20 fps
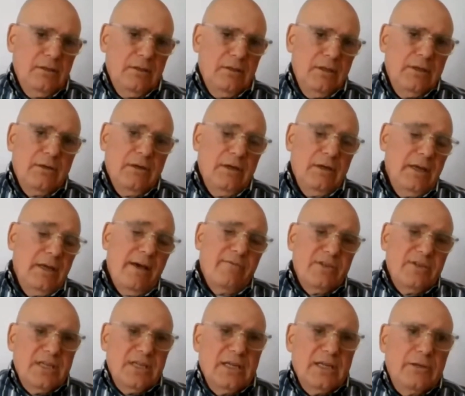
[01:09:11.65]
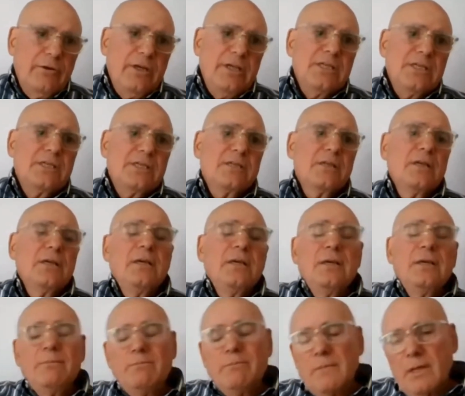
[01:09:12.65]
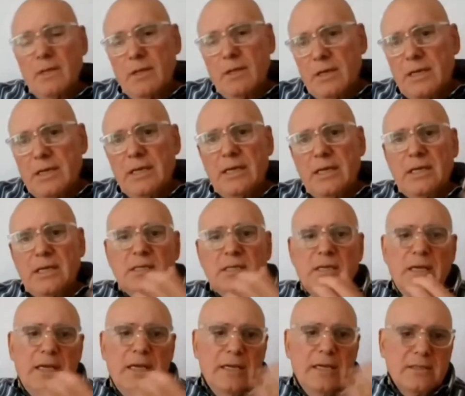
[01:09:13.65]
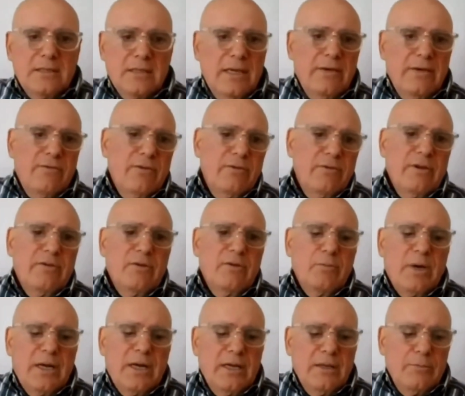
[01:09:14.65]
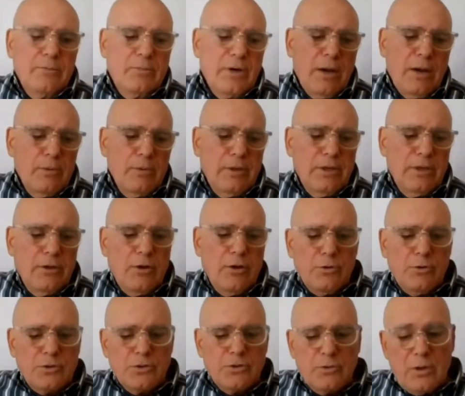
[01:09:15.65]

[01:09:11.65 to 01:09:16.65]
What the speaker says: Literally, obviously, Greece, as everybody probably knows,